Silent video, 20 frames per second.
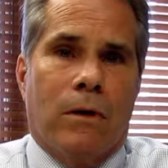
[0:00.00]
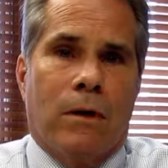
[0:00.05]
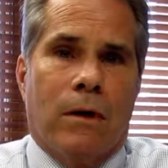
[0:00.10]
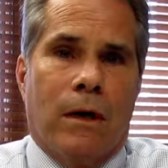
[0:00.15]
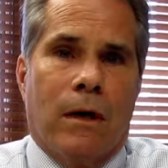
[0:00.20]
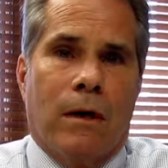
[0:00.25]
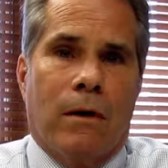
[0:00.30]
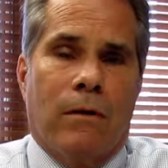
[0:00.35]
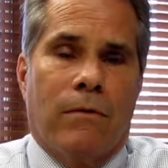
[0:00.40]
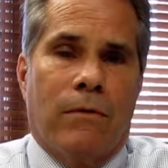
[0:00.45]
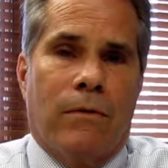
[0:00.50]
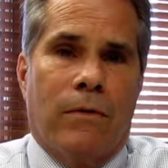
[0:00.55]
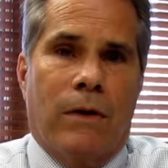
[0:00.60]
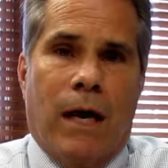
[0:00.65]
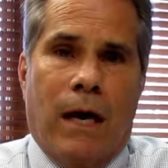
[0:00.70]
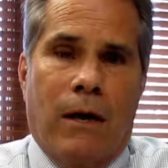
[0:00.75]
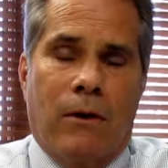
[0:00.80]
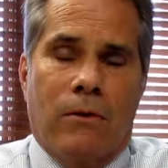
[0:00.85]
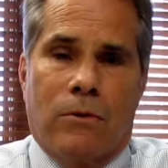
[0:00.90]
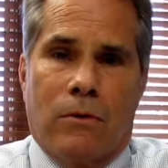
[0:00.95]
of the
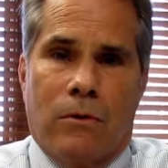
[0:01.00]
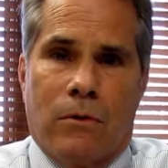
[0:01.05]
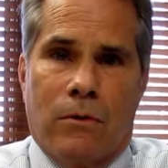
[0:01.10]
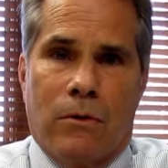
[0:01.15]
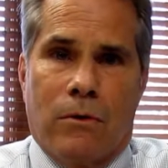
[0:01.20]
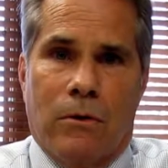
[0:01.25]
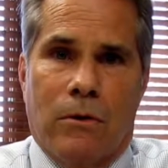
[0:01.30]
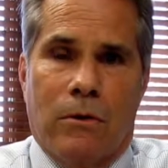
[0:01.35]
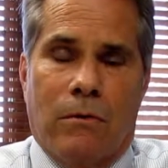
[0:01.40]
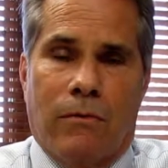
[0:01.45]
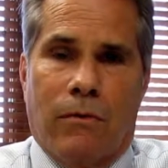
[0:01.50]
household goods,